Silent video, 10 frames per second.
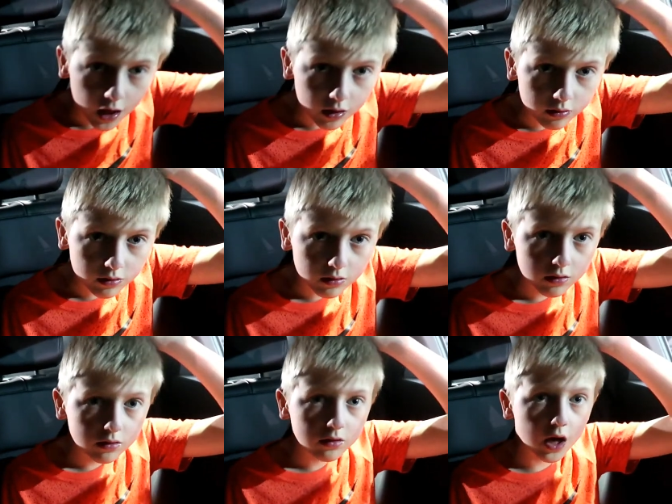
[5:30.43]
No.
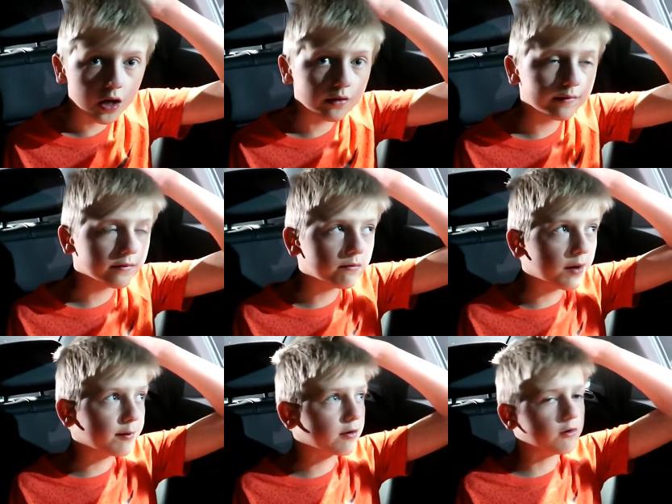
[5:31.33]
Kind of.
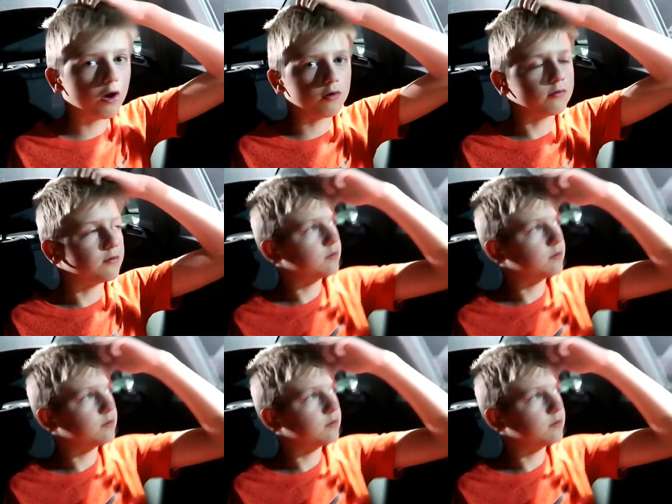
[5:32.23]
Maybe. No.